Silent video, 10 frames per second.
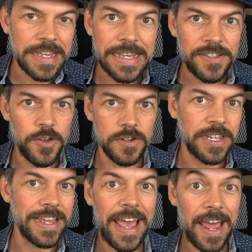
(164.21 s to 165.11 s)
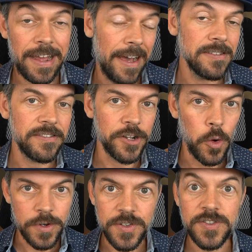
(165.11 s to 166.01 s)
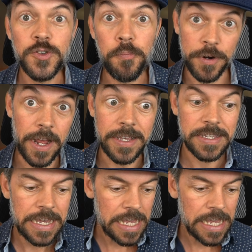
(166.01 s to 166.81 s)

easier to get as Leto, which is super nice.